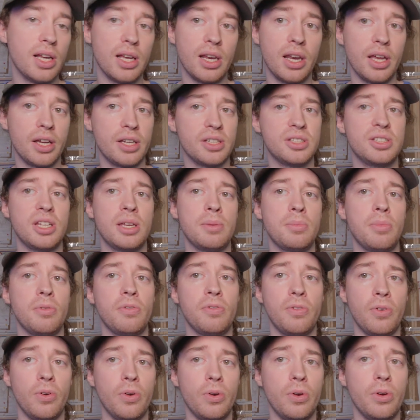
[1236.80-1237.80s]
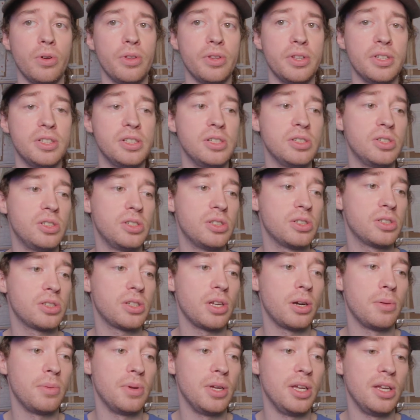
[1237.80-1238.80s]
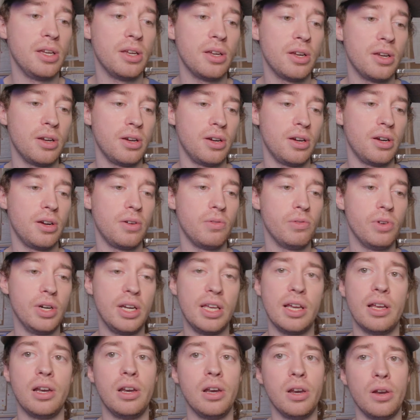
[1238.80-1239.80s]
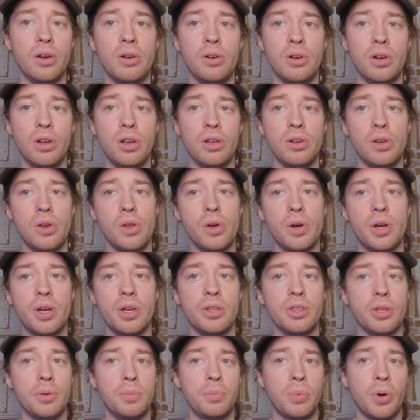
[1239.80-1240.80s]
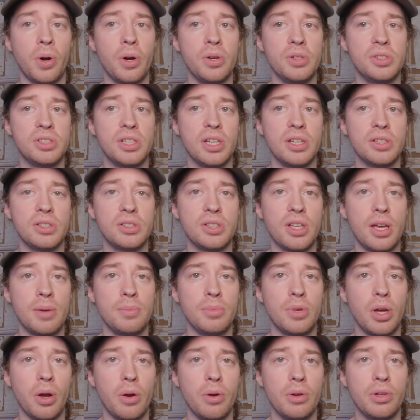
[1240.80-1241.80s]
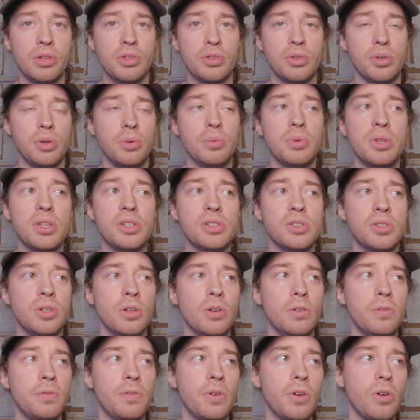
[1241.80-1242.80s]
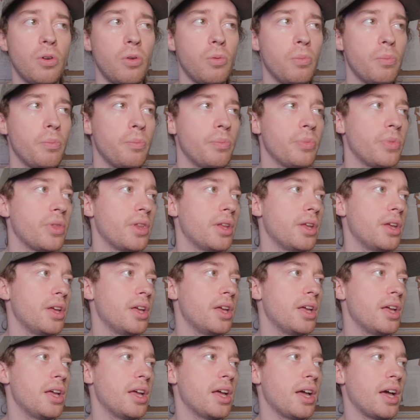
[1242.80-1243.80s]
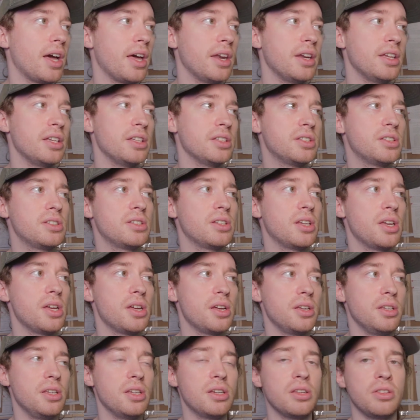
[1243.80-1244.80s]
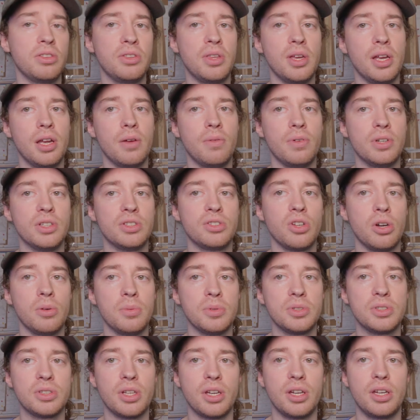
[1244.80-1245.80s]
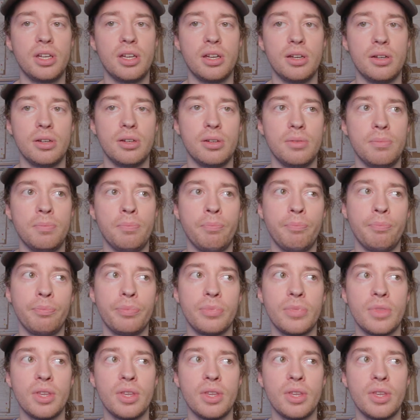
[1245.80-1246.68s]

Like I said before, this is just going to be really a look at the process that I'm going through with this new film, and it's you can think of it as almost like an